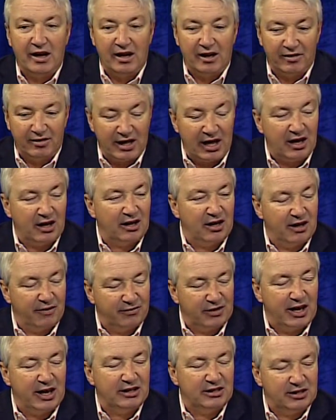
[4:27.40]
They, if
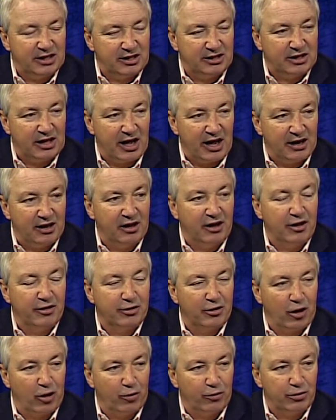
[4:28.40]
they did that,
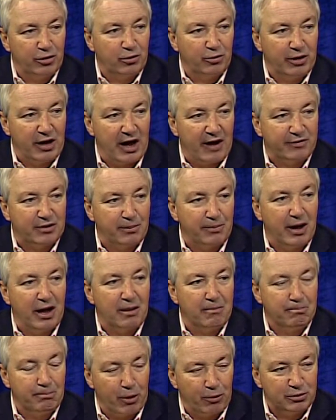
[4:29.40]
the owner would have to pay
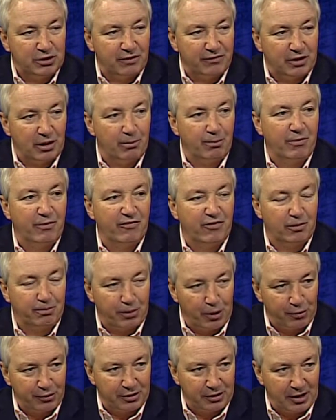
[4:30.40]
both of them for
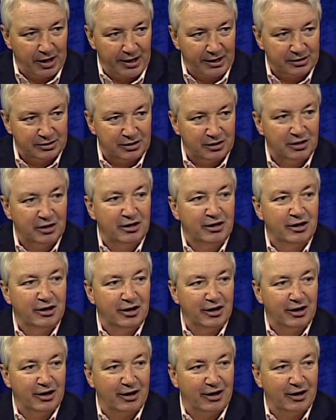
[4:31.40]
both nights,
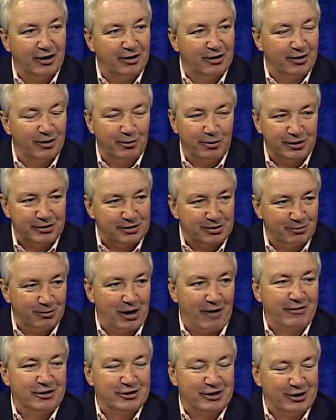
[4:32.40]
uh, which
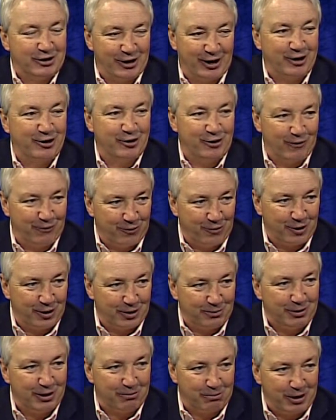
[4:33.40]
obviously they couldn't afford. It'd
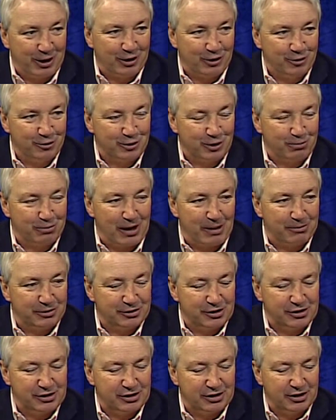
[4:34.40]
be a money-losing
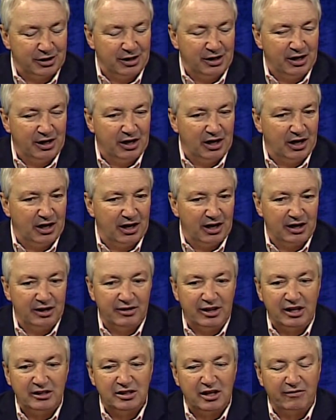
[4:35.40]
proposition. Uh,
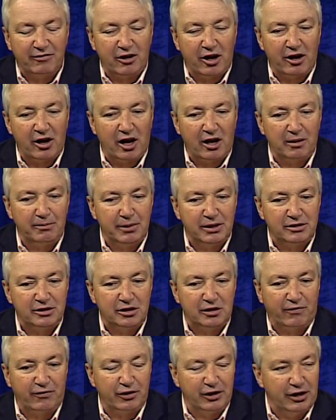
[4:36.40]
things that have gone on in business
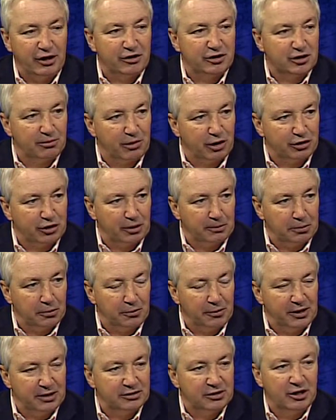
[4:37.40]
for years among the
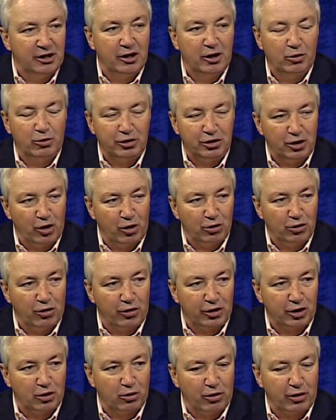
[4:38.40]
employees would no
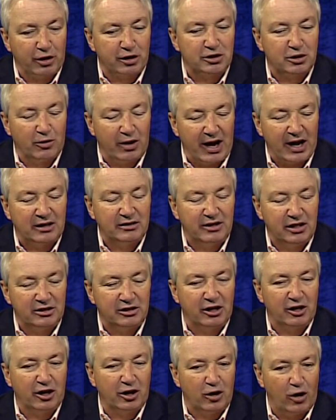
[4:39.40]
longer work. So actually, it's
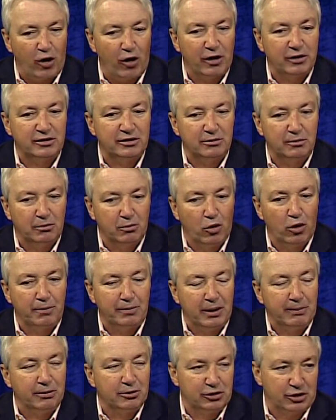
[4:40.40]
going to cost more
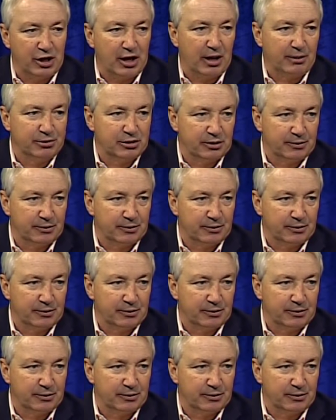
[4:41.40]
people jobs.